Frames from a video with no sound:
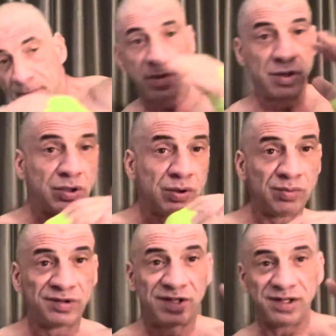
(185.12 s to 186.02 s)

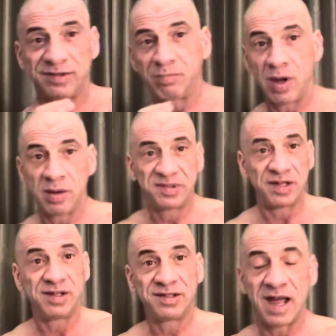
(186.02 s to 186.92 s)
use these bumps and
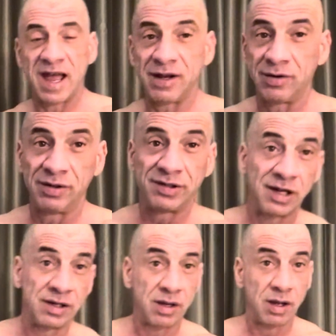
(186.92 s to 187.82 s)
these angles
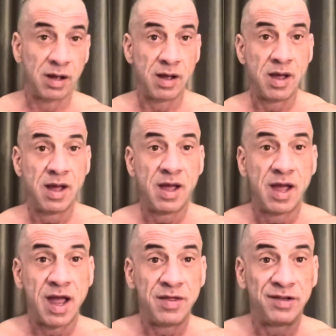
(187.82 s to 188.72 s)
and
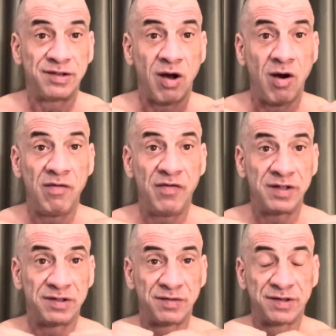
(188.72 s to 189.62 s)
this
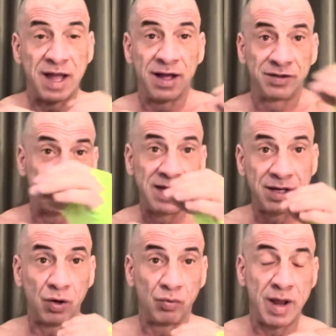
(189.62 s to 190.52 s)
offensive style to get
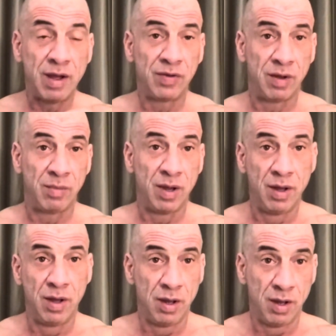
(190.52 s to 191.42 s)
around them,
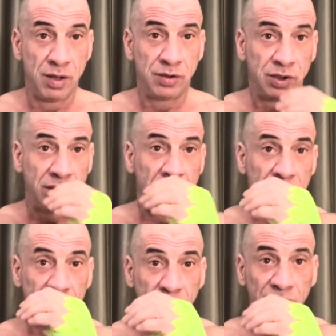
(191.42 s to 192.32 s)
to cut
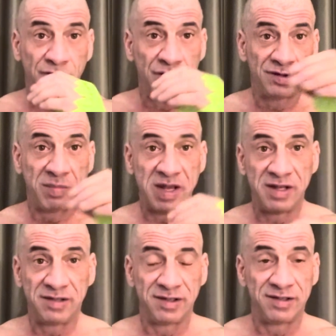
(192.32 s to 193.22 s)
to first
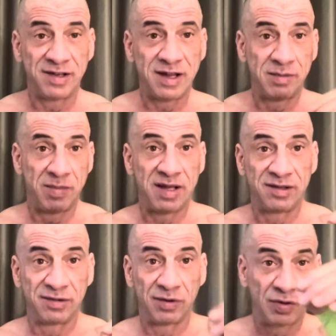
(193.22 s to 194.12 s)
base and second
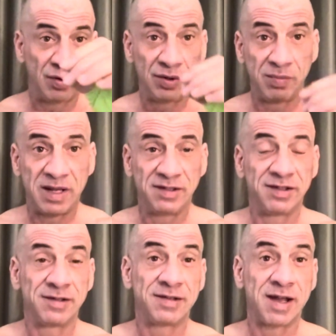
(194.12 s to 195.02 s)
base, or third base
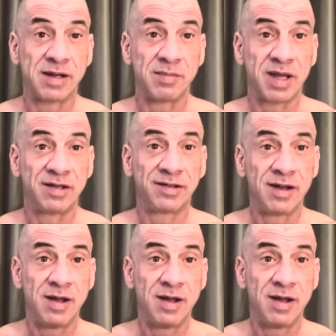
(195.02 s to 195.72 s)
and second base,